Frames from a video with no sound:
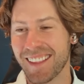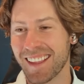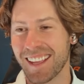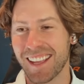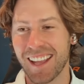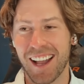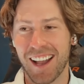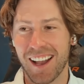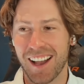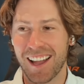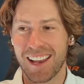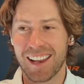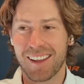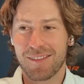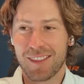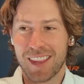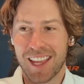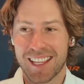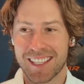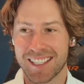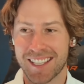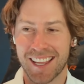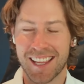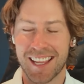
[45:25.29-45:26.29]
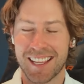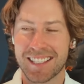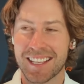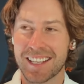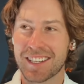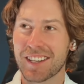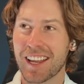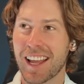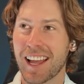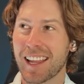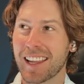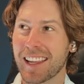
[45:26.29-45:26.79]
Yeah, I love that. So that's
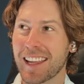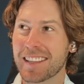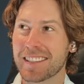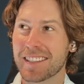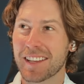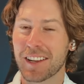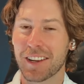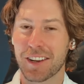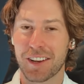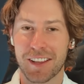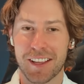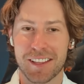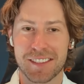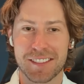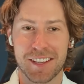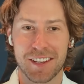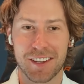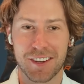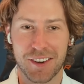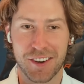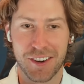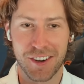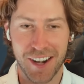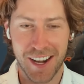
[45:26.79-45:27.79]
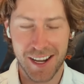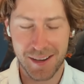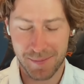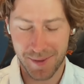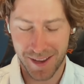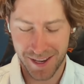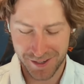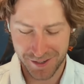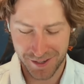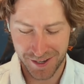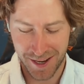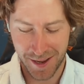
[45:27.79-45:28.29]
actually that's a great
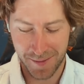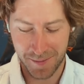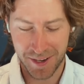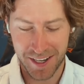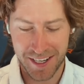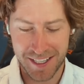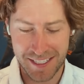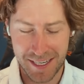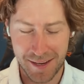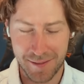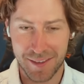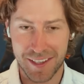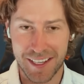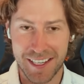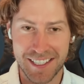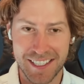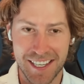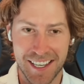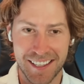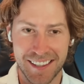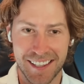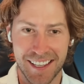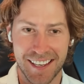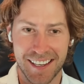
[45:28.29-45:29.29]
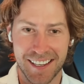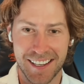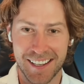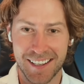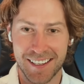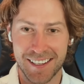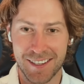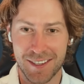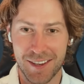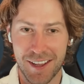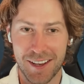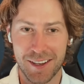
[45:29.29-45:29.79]
mantra. I'm going to definitely take that
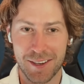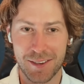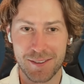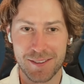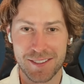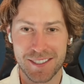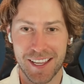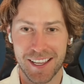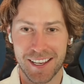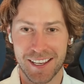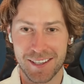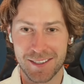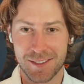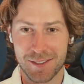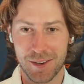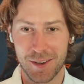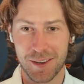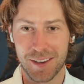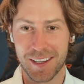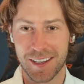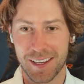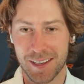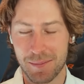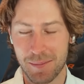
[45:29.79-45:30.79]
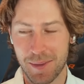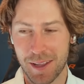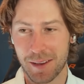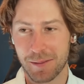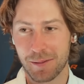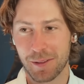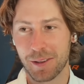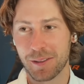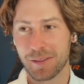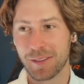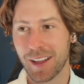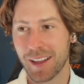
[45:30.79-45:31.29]
and use that internally in
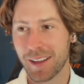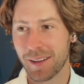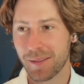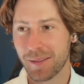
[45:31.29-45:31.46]
Metavolve.